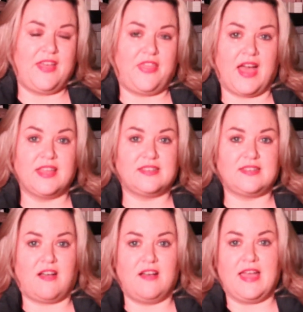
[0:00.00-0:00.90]
That
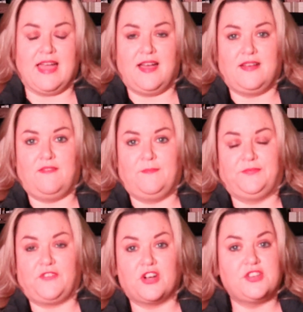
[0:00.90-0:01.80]

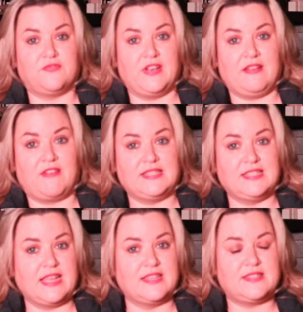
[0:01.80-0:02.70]
verse really
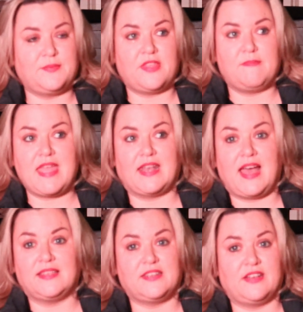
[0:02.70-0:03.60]
resonates with me and
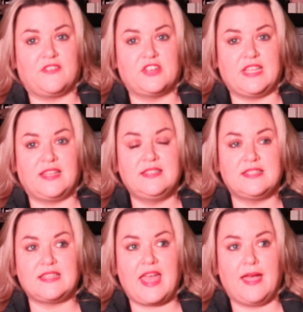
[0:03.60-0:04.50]
has done ever
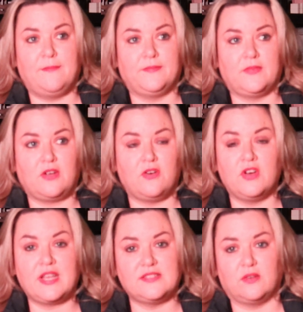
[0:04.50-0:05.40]
since.
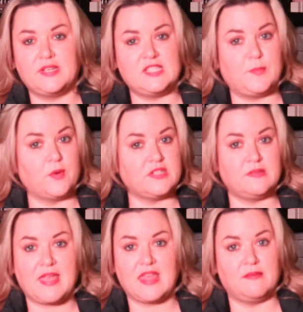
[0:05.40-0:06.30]
God has always spoke
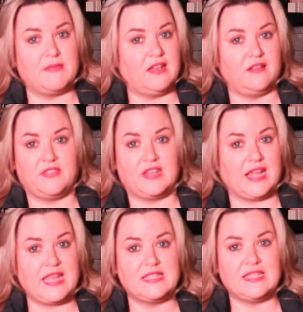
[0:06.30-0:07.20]
to me in the middle of the
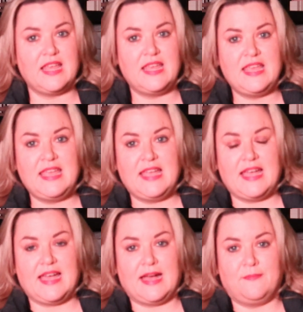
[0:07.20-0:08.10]
night.
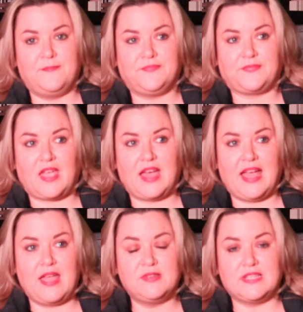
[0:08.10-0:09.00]

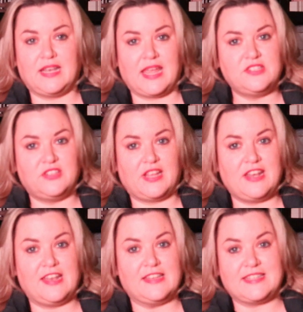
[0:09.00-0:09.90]
I was a night
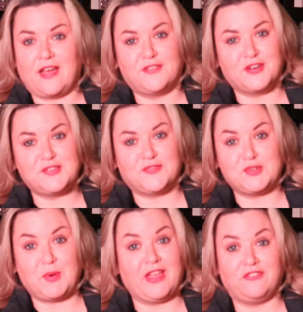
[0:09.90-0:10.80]
duty staff nurse
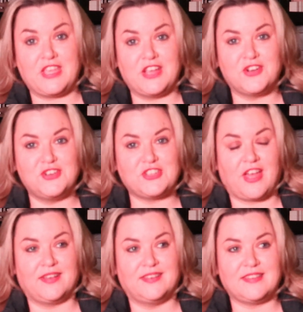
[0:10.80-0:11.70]
for 12 years,
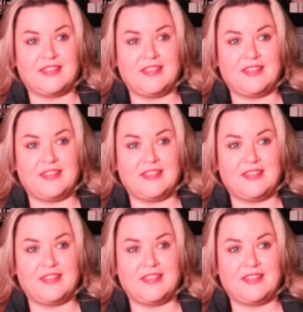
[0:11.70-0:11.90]
and